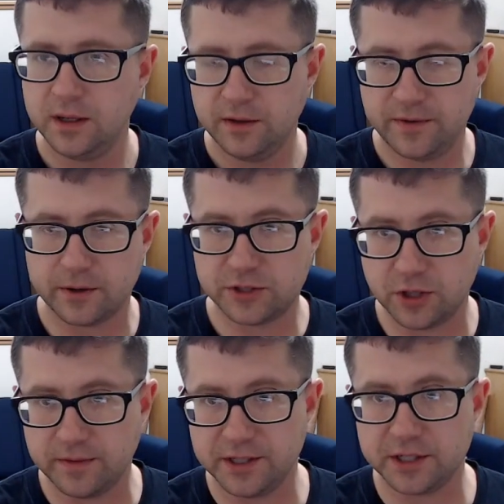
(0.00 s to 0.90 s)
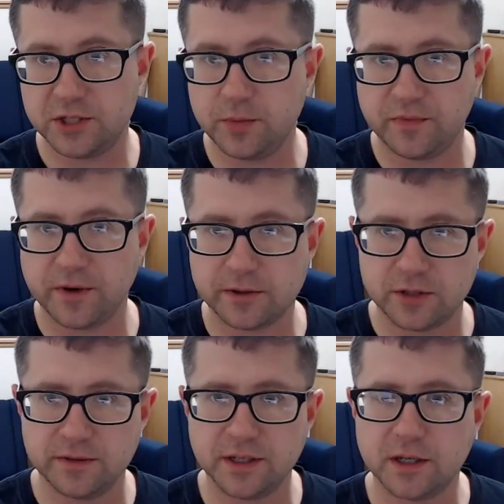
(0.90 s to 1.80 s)
Pharaoh Servant does too, but Pharaoh
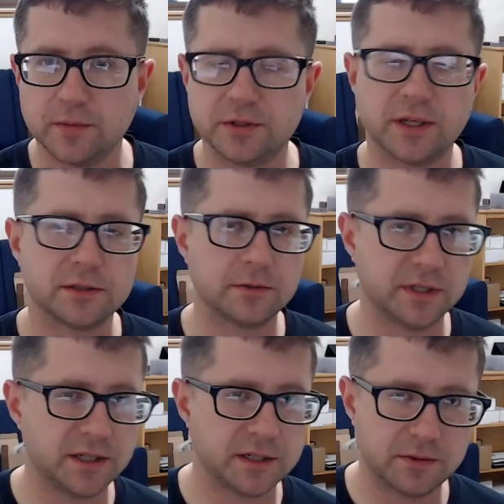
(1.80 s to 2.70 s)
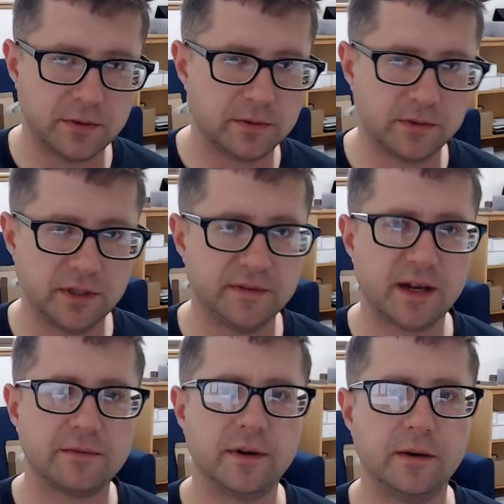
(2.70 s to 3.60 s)
Servant didn't come in 2003-10, so we'll leave that
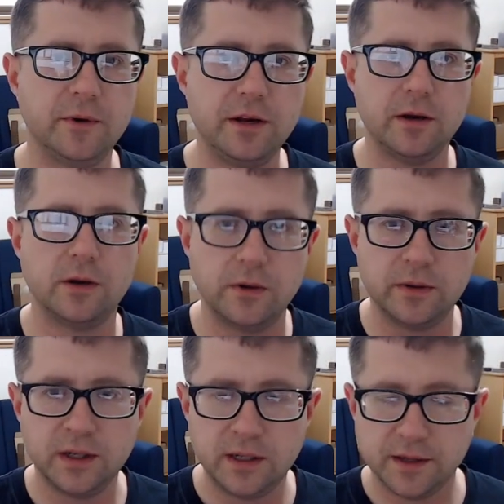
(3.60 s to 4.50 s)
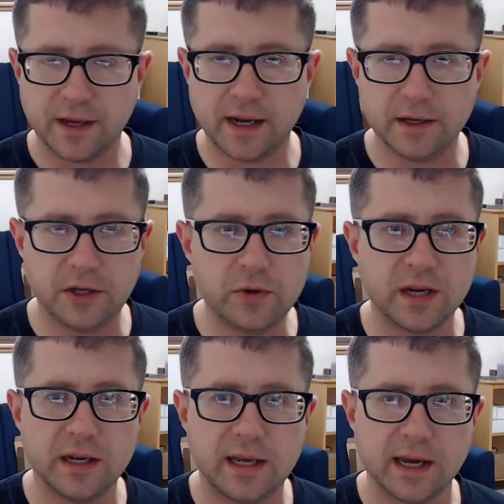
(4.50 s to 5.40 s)
out for now. We know that you
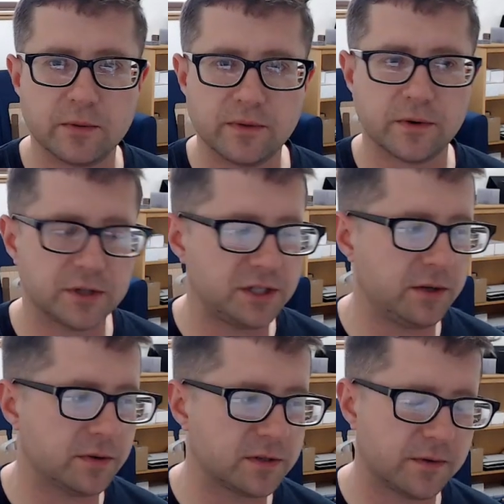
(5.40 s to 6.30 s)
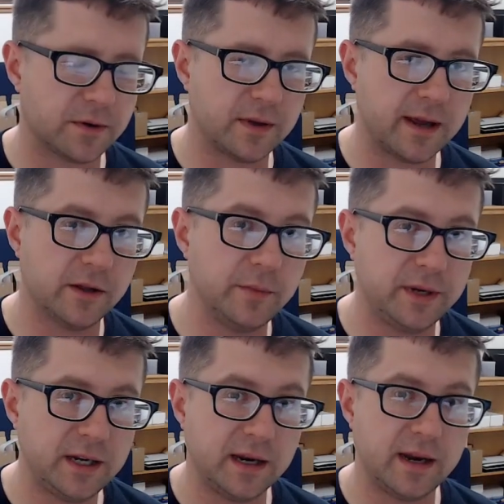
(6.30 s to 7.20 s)
can get reverse secrets for LOB
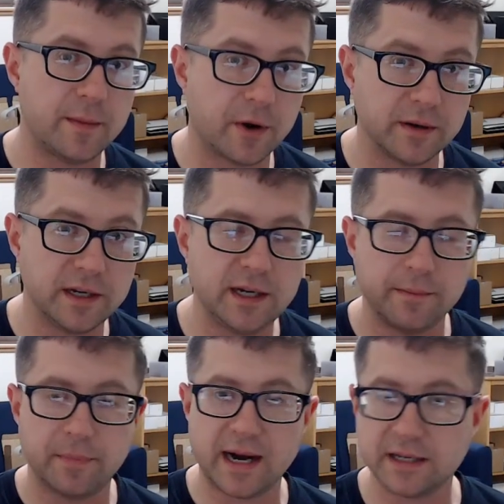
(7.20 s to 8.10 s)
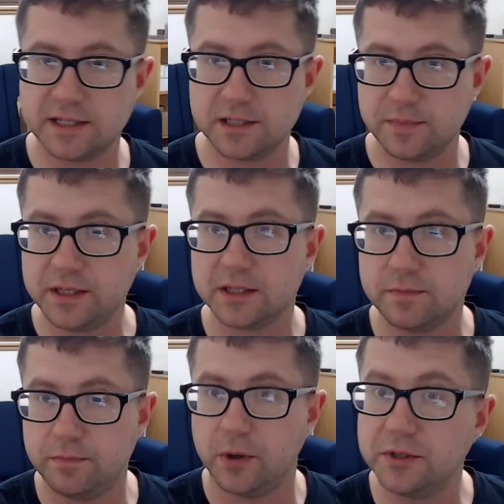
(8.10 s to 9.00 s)
and MRD in boxes because
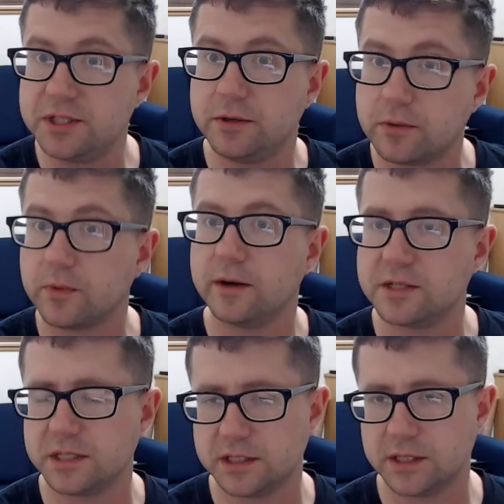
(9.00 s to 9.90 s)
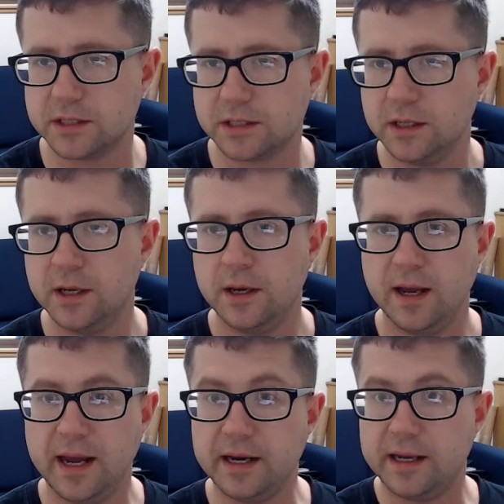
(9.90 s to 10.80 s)
both secret rares exist.
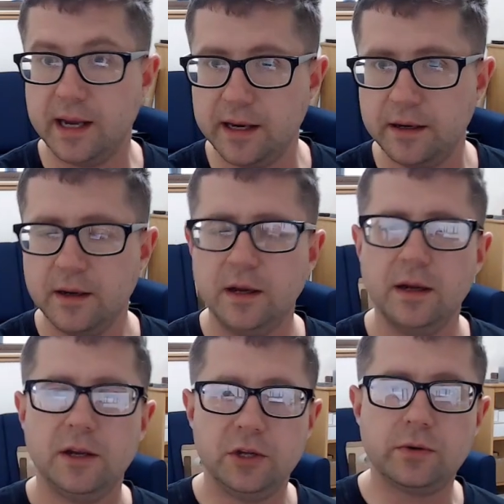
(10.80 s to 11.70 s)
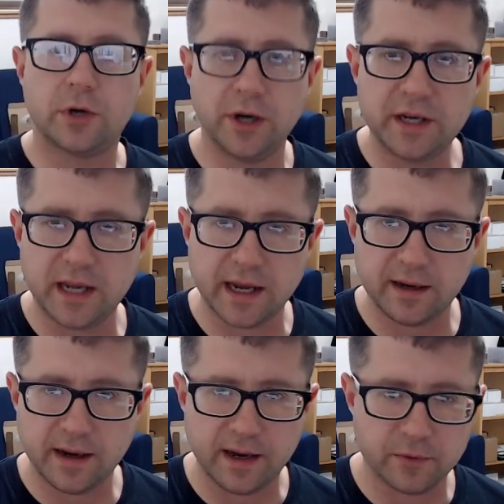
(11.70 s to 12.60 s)
And again, you could
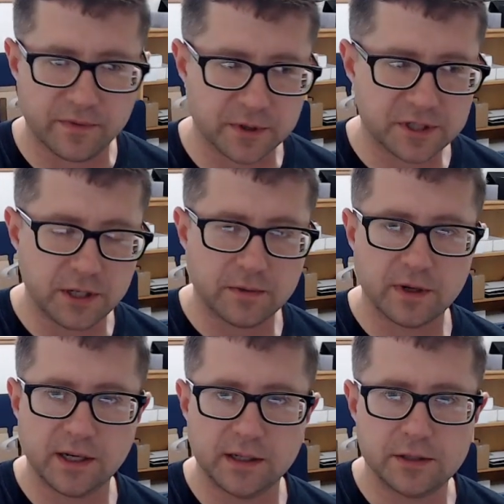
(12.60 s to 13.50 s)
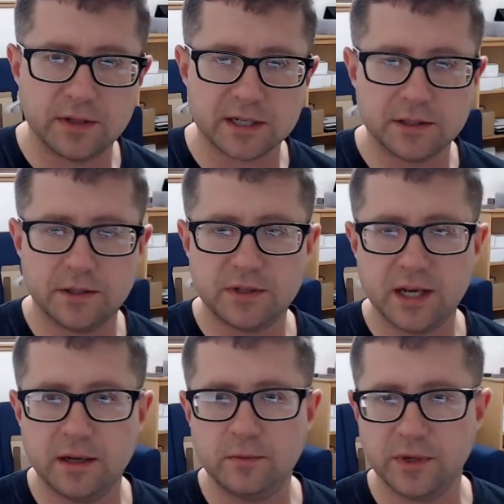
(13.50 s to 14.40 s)
get a reverse secret in the 2002
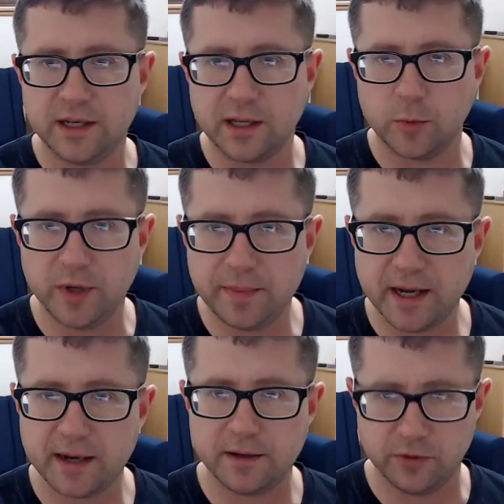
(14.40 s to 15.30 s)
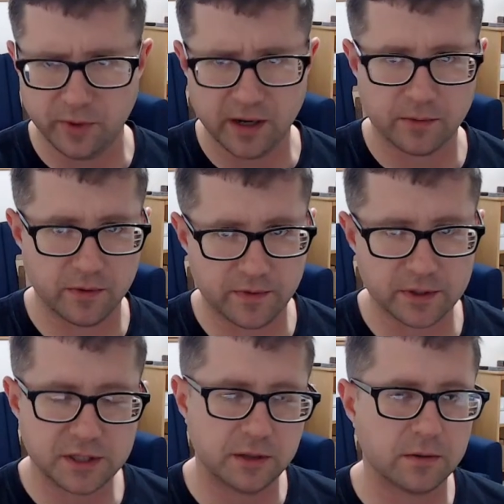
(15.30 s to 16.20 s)
tin with the LOB pack. You would get
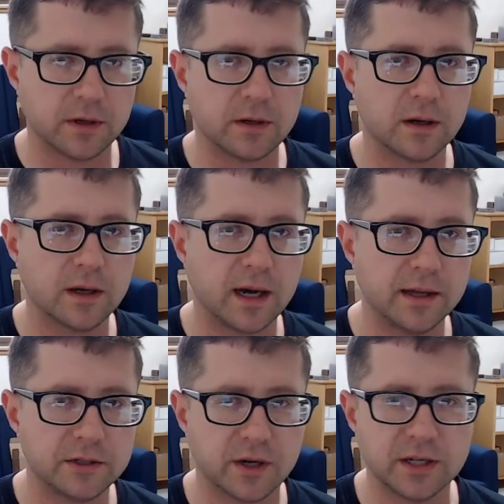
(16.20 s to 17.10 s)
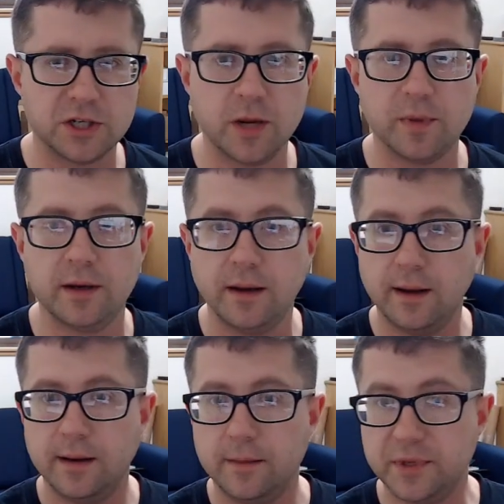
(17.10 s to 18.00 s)
reverse secret Gaia the Dragon Champion,
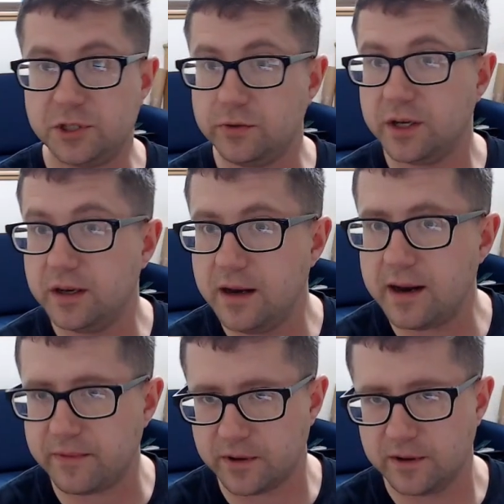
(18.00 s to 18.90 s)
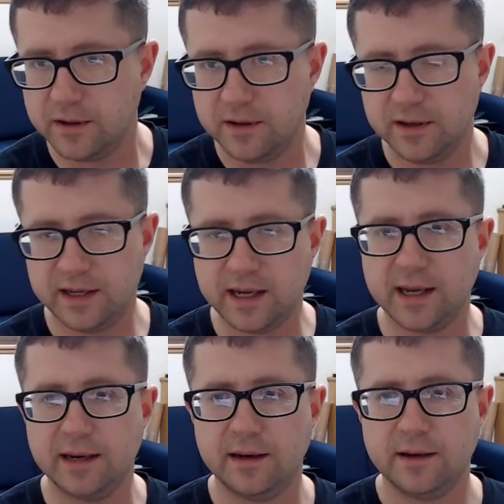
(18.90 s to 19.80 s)
but you could never
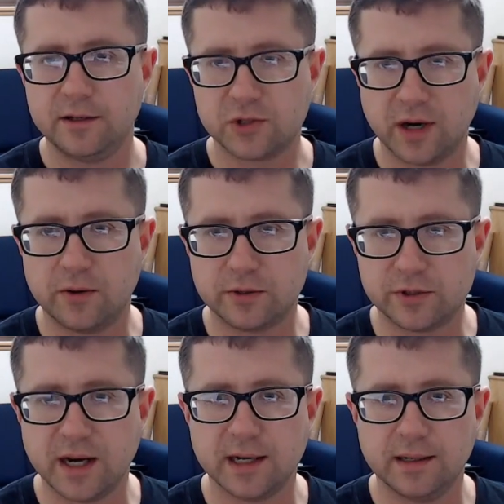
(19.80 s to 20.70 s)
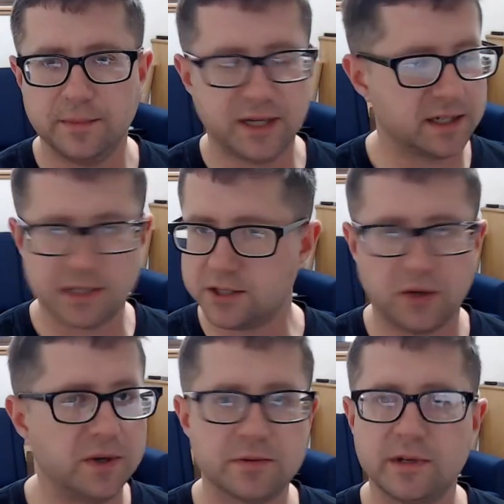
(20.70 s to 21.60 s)
get Trihorn Dragon because it's
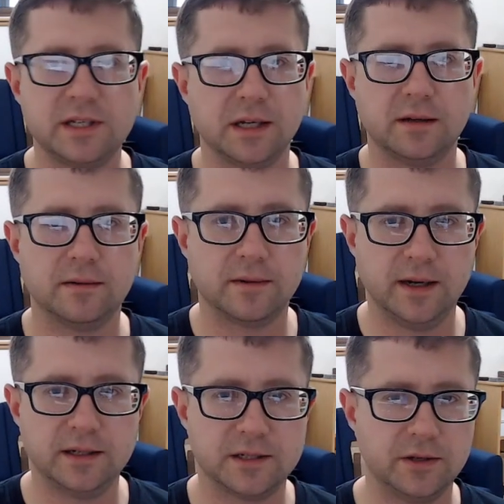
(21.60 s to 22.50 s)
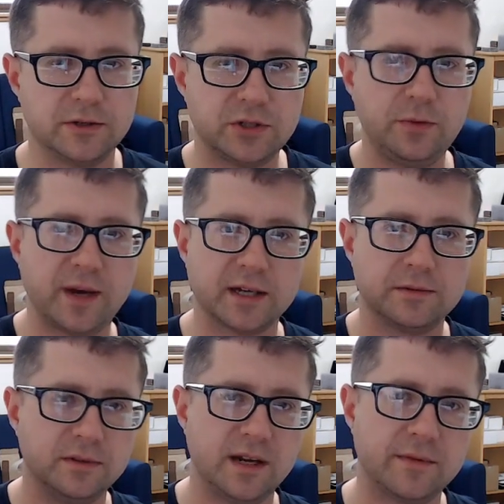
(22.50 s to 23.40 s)
always retail, right? So those 2 packs
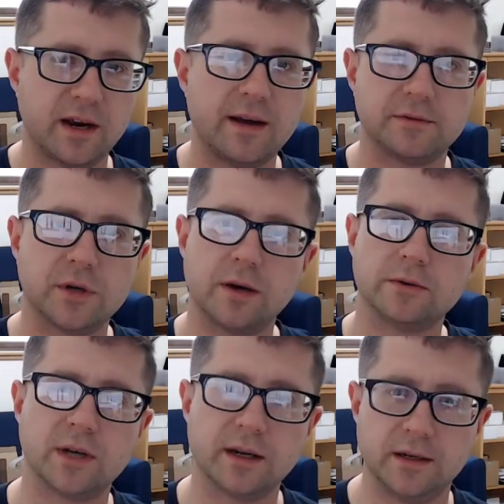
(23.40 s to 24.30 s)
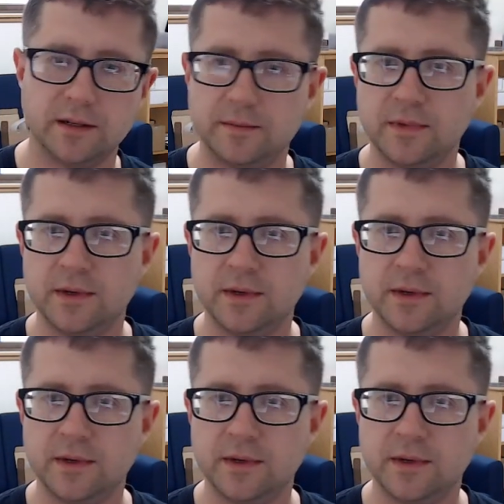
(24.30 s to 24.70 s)
will never have Trihorn Dragon in them.